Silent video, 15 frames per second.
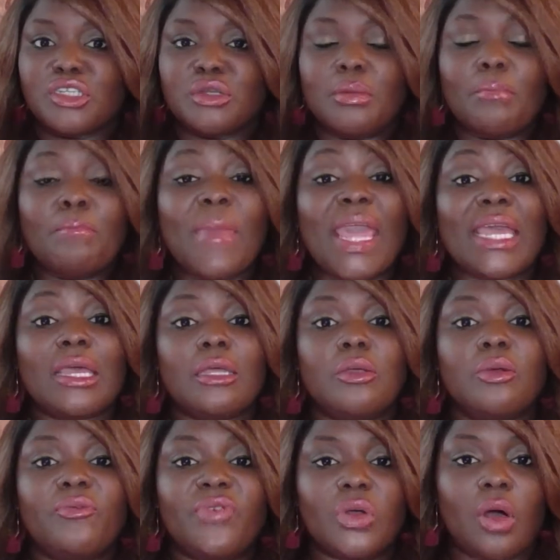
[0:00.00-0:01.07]
making
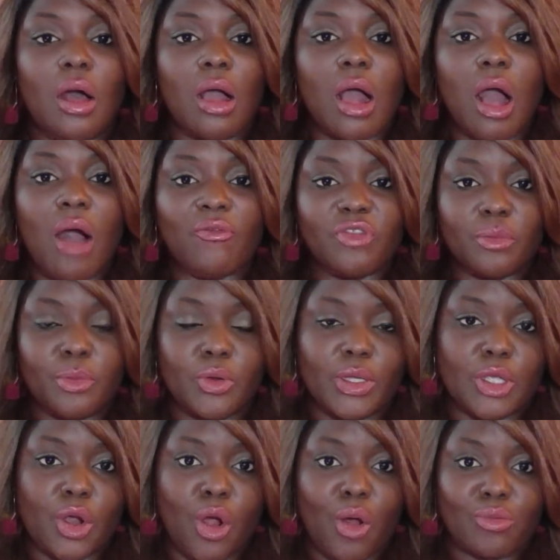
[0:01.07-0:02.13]
you feel uncomfortable in
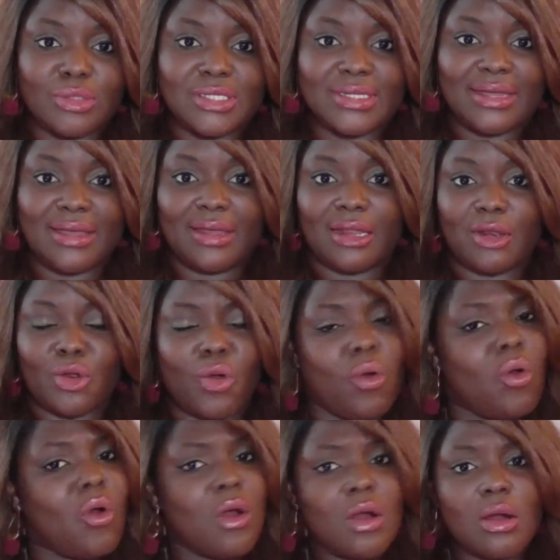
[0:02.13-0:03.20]
your own skin,
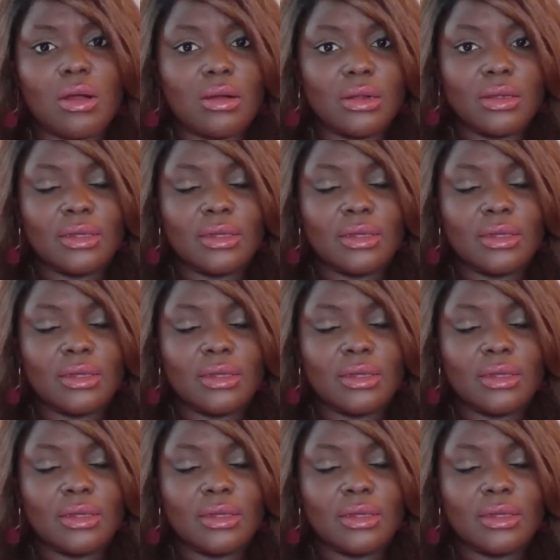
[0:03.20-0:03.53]
or